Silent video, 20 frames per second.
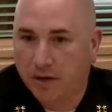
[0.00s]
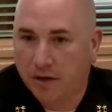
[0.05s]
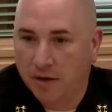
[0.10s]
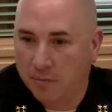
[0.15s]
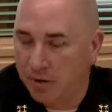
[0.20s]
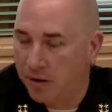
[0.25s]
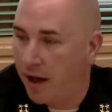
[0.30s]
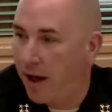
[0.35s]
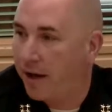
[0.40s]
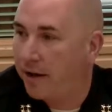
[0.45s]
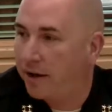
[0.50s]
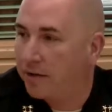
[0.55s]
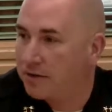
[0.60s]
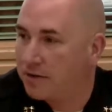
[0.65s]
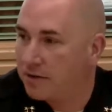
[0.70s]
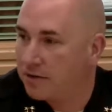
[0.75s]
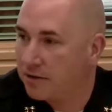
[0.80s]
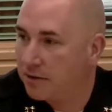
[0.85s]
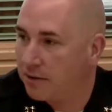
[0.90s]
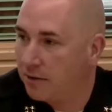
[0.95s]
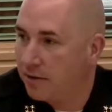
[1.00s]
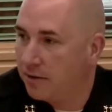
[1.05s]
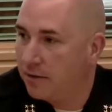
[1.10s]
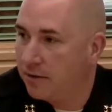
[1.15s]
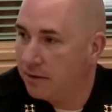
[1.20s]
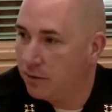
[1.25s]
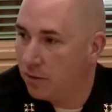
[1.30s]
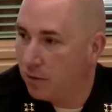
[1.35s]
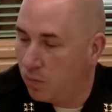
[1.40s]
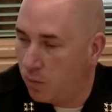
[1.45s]
compliance
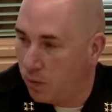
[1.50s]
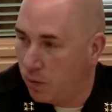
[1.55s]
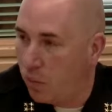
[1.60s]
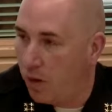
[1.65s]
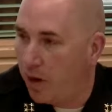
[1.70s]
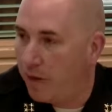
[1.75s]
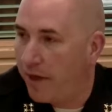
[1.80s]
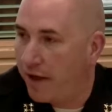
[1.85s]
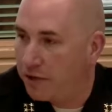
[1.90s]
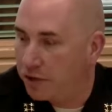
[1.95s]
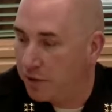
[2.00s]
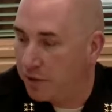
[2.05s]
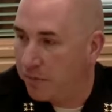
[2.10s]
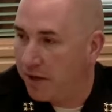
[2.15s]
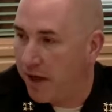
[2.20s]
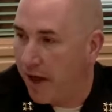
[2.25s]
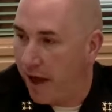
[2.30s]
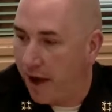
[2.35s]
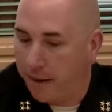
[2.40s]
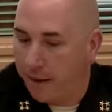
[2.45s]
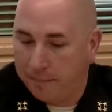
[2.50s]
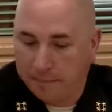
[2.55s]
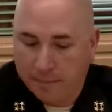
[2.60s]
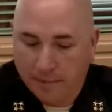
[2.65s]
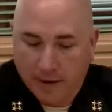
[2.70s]
with where they should be at.